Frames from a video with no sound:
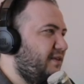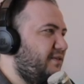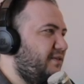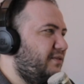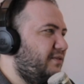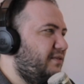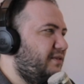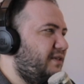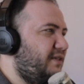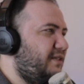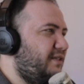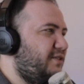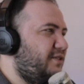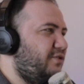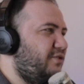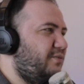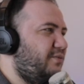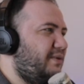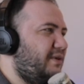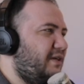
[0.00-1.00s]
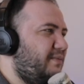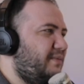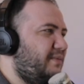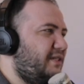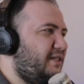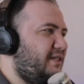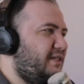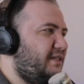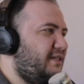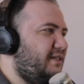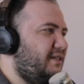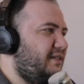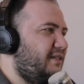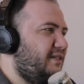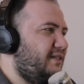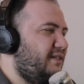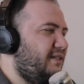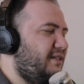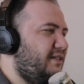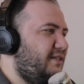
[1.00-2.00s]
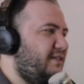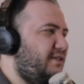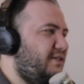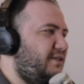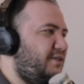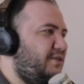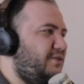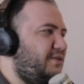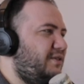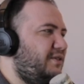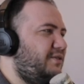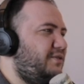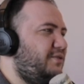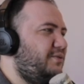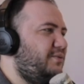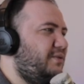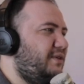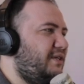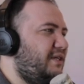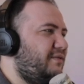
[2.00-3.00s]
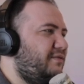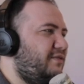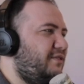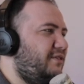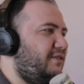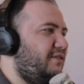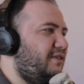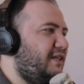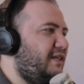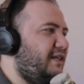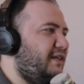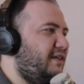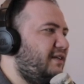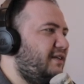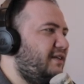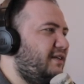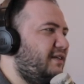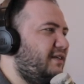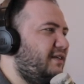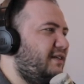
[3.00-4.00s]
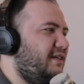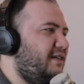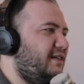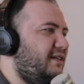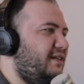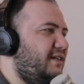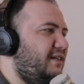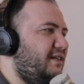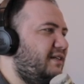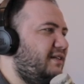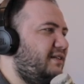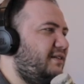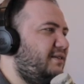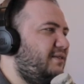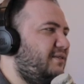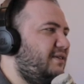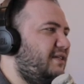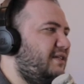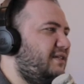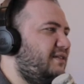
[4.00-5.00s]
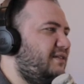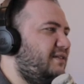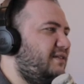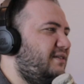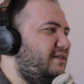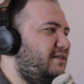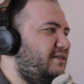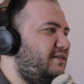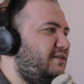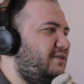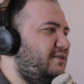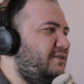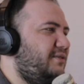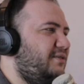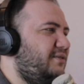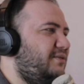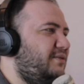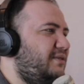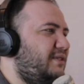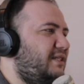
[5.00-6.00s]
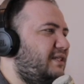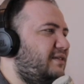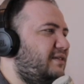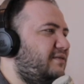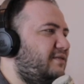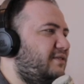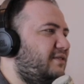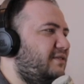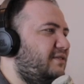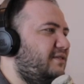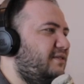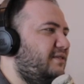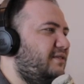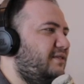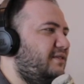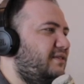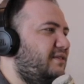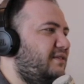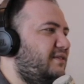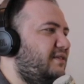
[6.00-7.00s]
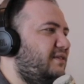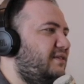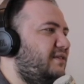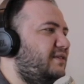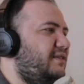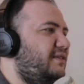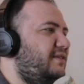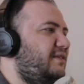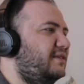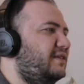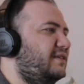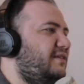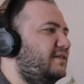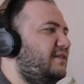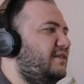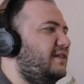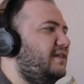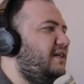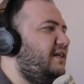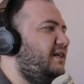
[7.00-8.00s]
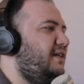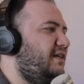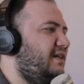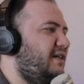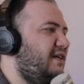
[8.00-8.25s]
It's Obama. You can do whatever you like. You can do whatever you like.